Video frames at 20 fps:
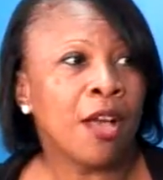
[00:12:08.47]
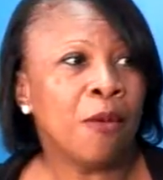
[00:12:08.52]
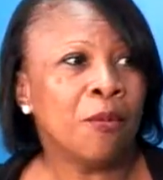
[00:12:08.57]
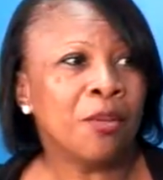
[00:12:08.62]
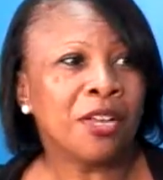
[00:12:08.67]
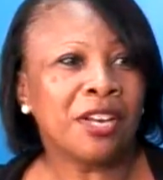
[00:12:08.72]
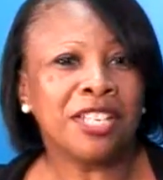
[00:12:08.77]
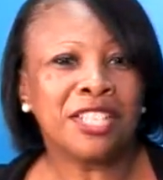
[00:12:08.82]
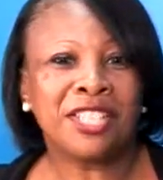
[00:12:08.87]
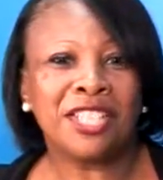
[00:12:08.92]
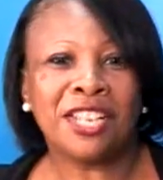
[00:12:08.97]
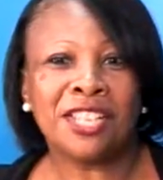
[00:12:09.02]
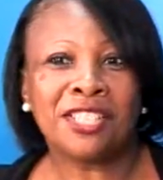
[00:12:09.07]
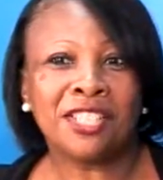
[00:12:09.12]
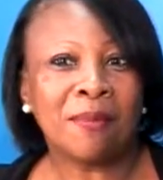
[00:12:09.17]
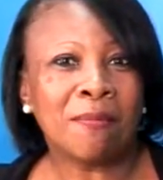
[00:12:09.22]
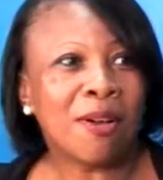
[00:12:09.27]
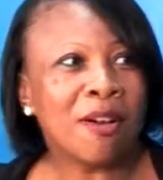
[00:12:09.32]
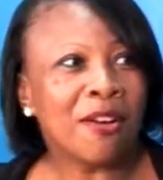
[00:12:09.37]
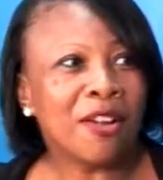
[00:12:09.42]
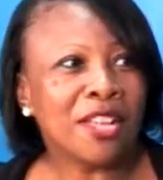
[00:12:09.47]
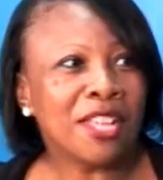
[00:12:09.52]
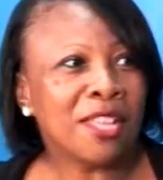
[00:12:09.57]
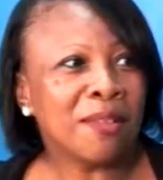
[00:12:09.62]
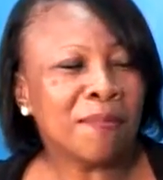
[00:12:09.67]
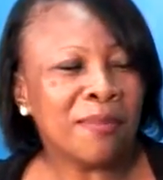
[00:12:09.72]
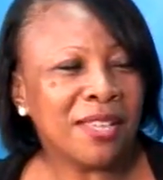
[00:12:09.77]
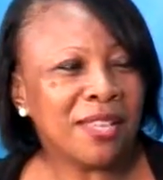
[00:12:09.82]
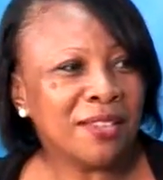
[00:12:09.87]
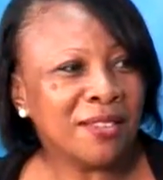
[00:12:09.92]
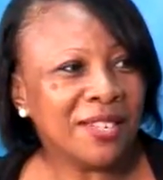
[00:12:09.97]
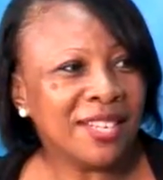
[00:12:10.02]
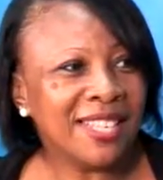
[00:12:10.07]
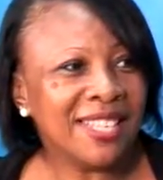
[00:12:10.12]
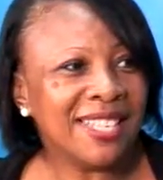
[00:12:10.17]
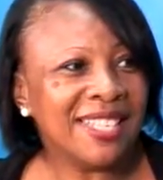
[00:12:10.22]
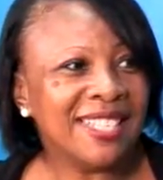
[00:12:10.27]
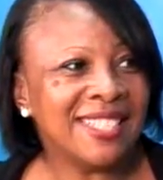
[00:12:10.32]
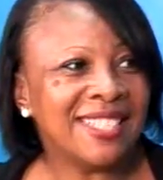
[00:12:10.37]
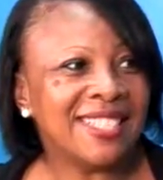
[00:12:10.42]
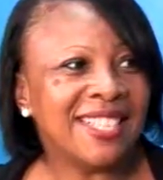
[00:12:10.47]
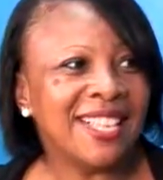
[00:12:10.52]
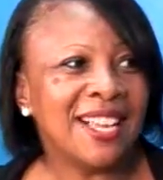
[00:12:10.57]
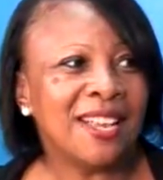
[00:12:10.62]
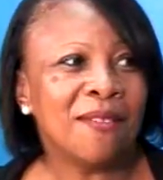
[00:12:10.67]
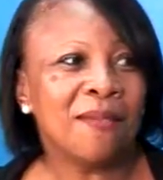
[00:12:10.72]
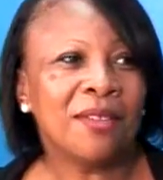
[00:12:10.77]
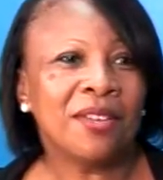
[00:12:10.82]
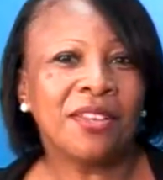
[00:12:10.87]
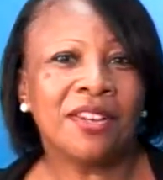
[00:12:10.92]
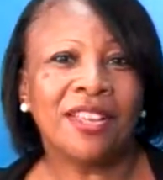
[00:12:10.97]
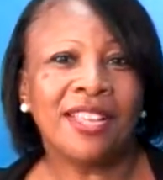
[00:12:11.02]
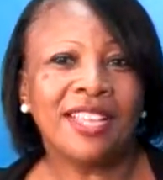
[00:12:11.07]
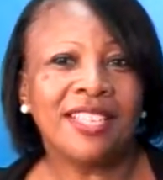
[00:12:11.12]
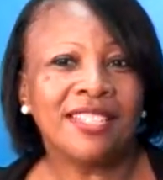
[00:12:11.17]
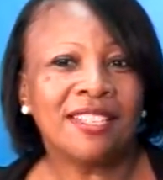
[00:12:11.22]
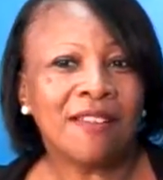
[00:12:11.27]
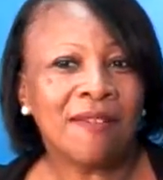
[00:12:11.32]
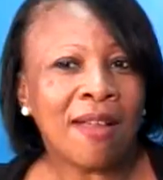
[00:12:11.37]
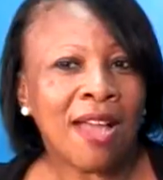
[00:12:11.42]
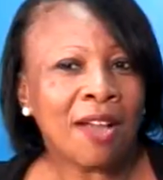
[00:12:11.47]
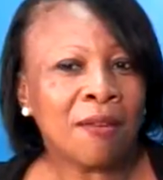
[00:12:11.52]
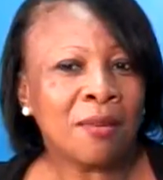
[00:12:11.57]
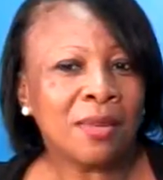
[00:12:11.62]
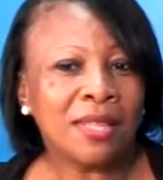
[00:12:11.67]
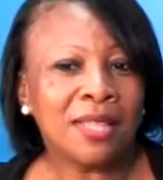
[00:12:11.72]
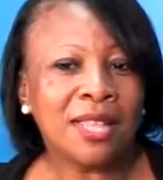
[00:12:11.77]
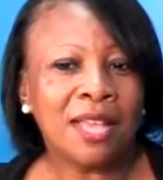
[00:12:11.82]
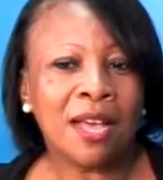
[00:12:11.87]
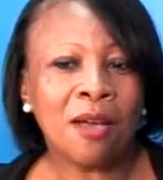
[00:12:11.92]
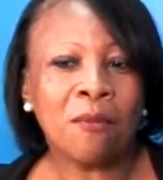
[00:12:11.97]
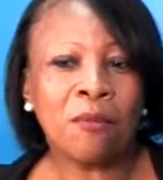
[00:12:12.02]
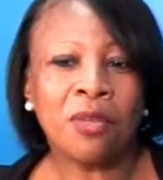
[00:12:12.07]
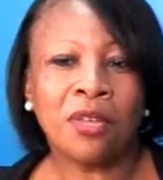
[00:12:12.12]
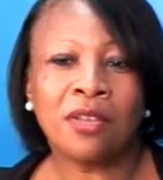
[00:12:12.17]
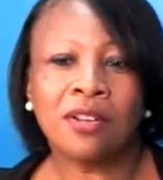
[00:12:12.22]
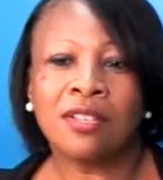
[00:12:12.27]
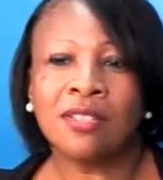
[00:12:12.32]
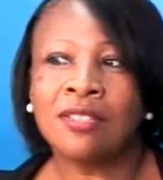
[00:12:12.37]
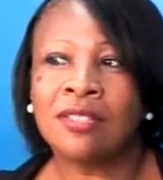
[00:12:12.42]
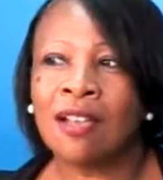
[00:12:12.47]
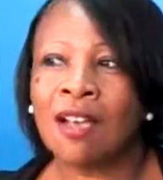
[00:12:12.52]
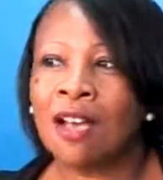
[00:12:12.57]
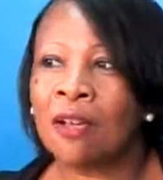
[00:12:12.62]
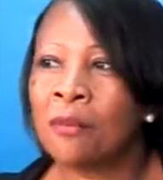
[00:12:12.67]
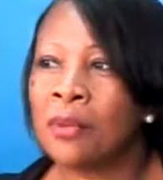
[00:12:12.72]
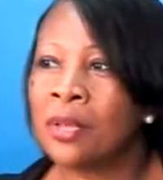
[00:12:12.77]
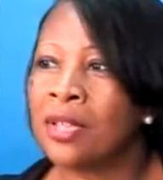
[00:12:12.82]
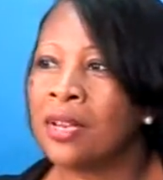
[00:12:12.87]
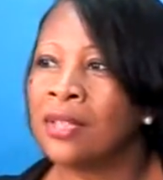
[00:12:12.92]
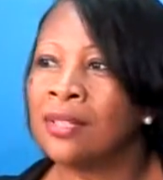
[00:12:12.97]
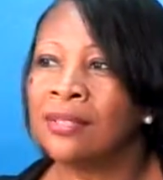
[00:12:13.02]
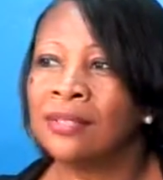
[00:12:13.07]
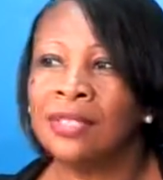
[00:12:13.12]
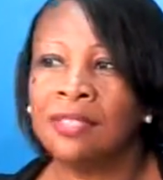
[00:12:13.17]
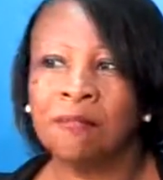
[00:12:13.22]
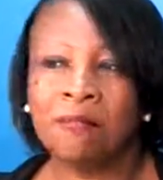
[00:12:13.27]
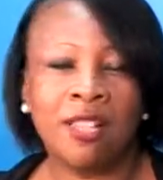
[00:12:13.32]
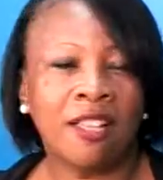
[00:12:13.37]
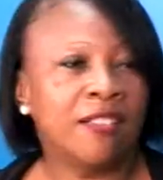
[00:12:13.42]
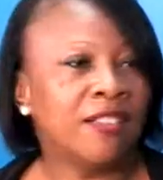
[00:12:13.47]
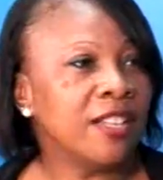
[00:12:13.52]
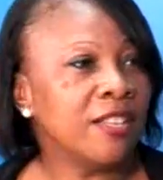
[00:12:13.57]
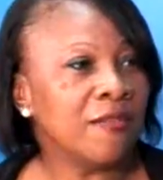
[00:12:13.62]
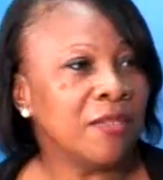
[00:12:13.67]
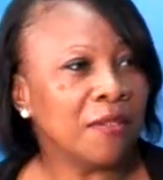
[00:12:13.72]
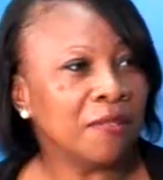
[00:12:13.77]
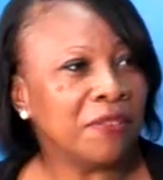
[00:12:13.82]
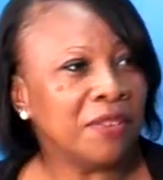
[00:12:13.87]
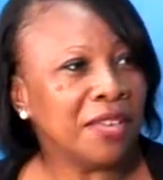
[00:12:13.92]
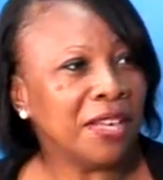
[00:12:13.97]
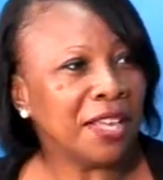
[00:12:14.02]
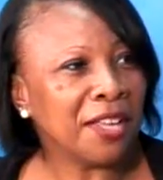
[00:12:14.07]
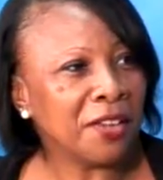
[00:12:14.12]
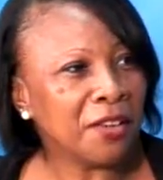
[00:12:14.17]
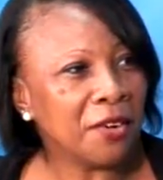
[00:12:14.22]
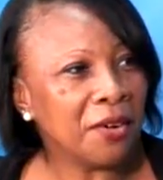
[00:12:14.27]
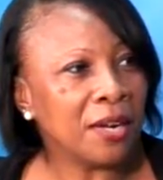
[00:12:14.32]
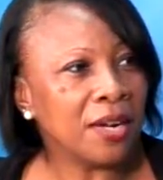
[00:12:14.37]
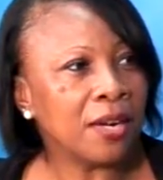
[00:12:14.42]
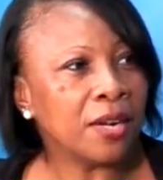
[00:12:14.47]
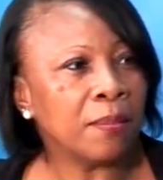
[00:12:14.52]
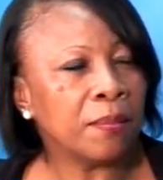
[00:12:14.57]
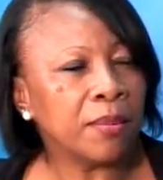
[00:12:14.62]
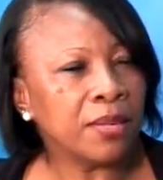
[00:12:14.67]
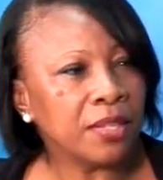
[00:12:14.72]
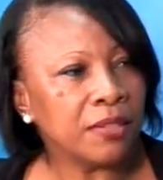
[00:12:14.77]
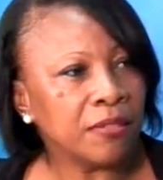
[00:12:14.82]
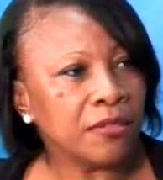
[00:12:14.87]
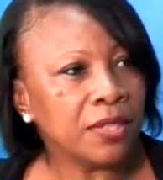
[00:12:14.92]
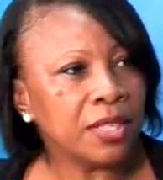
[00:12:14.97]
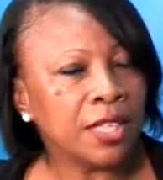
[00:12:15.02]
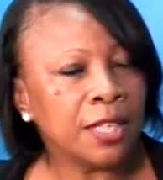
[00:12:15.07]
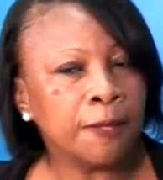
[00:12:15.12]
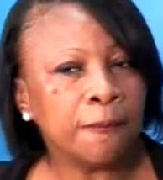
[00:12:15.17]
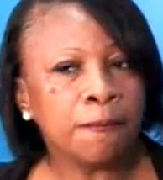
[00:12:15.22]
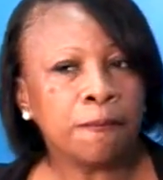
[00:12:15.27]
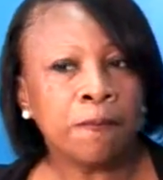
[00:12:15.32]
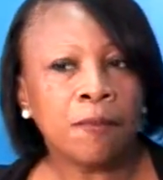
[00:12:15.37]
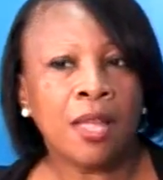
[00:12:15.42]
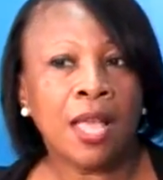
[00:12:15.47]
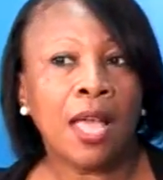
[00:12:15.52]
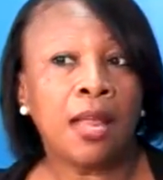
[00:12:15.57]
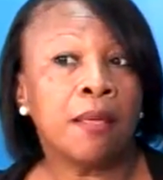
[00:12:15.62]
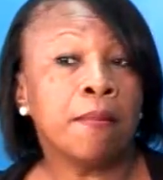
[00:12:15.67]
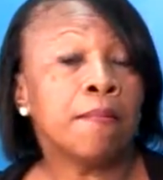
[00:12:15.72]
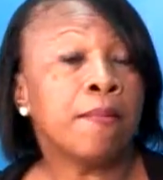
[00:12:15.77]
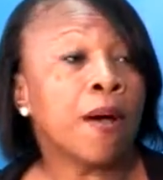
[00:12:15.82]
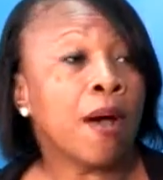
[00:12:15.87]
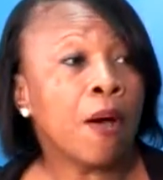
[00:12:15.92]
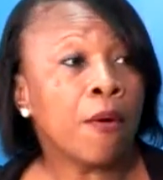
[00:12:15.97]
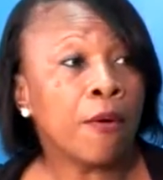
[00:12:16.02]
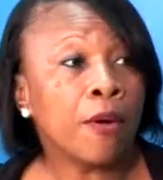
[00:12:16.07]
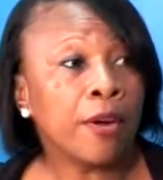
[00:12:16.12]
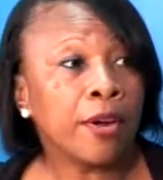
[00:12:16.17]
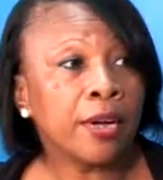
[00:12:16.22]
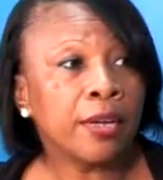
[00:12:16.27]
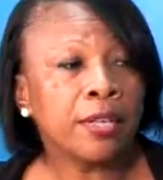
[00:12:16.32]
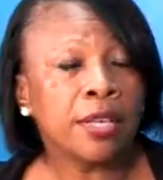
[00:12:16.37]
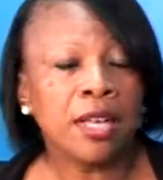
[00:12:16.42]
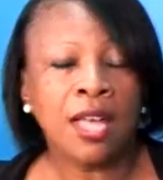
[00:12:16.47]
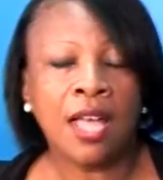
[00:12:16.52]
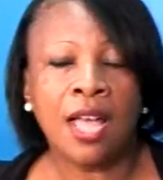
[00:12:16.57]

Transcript: We're going to share some of our EAP goodies. We're going to interact with them. We're going to talk. We're going to leave them feeling good and uplifted and empowered.